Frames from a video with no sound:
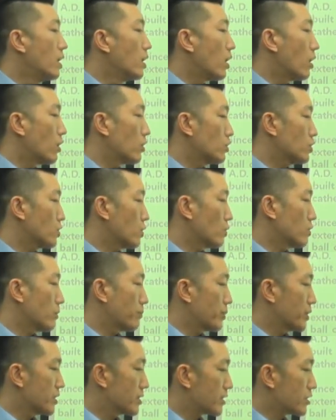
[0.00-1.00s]
So the
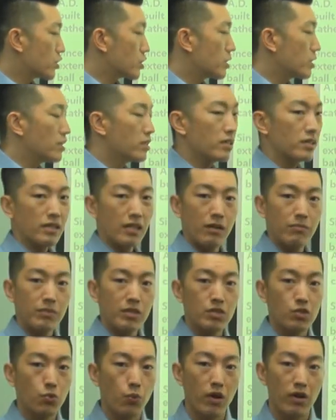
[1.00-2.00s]
positioning, that
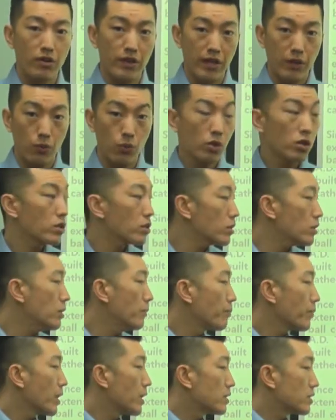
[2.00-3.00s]
means where they
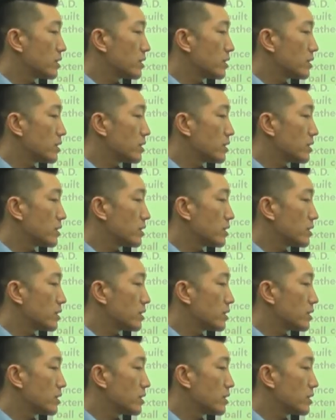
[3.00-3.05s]
were,